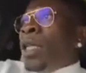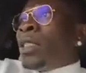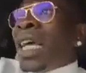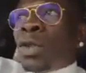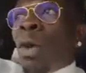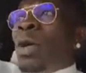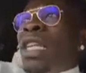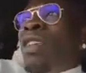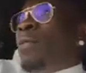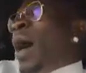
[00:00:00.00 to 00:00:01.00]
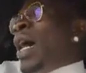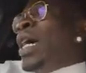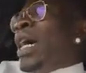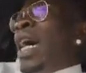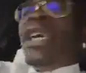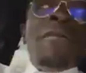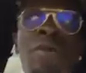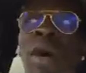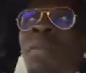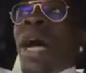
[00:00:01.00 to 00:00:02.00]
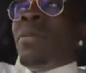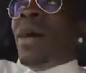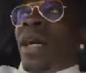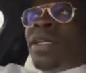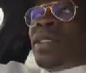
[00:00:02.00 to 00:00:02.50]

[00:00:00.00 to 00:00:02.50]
and that's what we live by, and you have to abide by it,